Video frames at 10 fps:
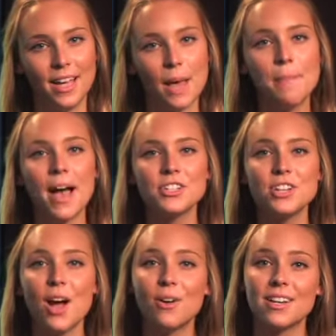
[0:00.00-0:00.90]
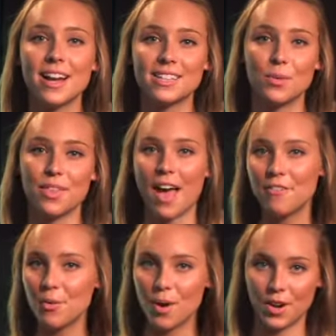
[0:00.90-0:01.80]
Imagine how connecting with
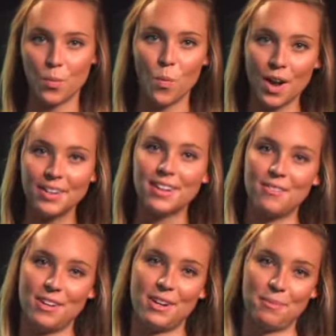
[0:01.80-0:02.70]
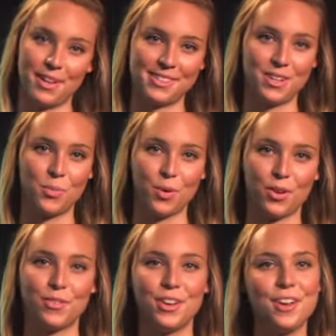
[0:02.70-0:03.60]
everyone in one convenient place could
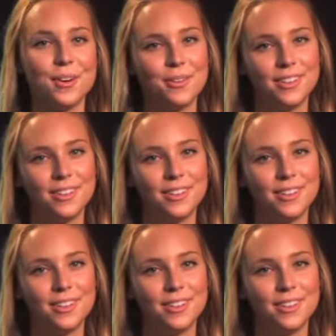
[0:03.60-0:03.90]
work for you.